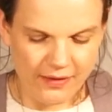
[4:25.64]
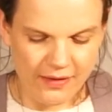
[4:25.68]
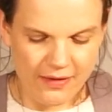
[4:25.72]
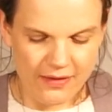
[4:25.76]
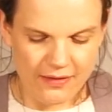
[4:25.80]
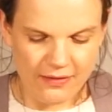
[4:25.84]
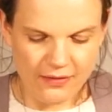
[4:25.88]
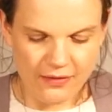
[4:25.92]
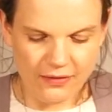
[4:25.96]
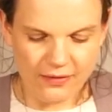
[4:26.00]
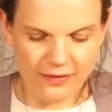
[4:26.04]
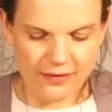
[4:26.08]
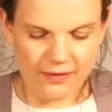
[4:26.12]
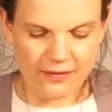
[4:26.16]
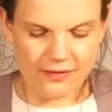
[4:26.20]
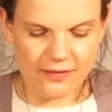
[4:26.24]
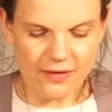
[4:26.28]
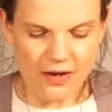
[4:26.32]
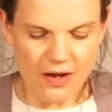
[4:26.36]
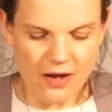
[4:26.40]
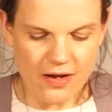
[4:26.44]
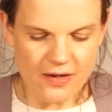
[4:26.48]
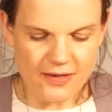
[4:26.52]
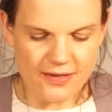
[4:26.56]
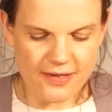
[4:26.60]
So it's
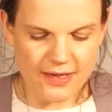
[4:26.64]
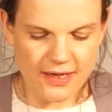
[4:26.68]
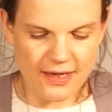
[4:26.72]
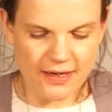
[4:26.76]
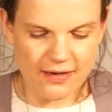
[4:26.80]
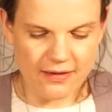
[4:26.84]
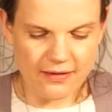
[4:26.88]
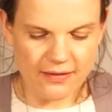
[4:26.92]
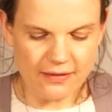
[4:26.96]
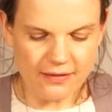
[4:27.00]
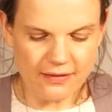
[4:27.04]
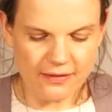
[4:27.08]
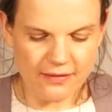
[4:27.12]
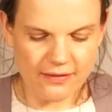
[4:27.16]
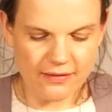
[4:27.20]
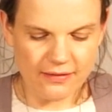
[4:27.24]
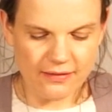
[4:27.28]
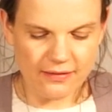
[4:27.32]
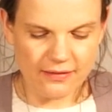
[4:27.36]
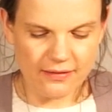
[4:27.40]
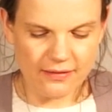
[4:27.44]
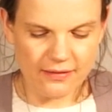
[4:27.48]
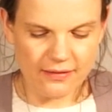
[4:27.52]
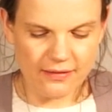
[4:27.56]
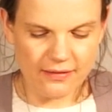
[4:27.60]
starting
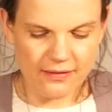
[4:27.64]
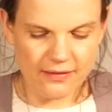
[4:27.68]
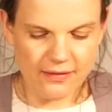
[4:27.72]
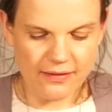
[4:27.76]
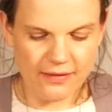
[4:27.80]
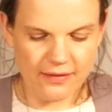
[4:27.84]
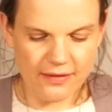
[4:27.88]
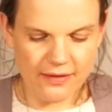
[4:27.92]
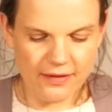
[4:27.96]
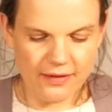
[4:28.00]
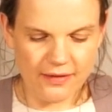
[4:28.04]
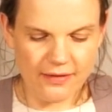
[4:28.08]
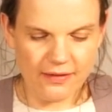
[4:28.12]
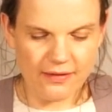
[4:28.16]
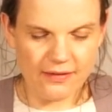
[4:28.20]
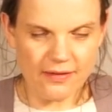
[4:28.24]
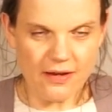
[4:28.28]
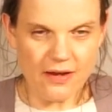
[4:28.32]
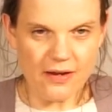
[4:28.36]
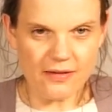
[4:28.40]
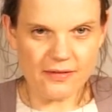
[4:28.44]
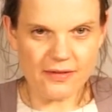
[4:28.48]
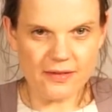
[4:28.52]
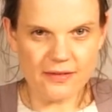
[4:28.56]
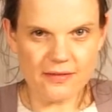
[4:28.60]

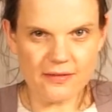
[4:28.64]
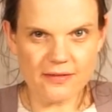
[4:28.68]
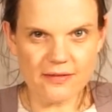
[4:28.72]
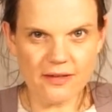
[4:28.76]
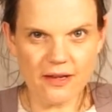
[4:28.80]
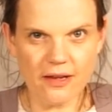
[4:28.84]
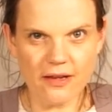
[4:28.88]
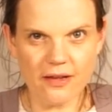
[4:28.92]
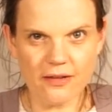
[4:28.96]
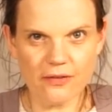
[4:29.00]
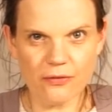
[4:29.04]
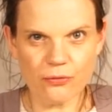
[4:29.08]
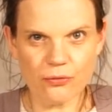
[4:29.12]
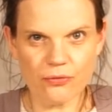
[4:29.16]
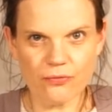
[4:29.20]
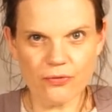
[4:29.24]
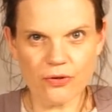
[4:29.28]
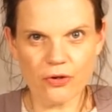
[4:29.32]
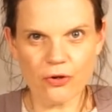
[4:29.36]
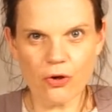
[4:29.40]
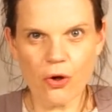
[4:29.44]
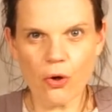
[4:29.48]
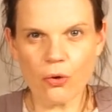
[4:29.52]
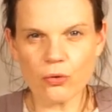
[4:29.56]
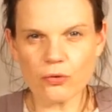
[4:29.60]
to turn sort of
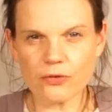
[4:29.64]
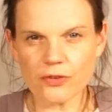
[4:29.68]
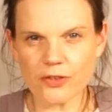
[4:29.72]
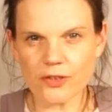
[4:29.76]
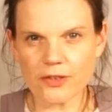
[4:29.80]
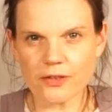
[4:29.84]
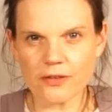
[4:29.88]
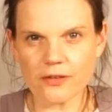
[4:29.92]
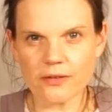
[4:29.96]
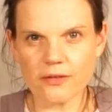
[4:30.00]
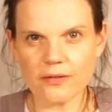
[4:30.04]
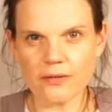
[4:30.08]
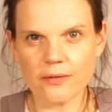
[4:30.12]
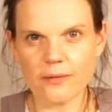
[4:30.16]
golden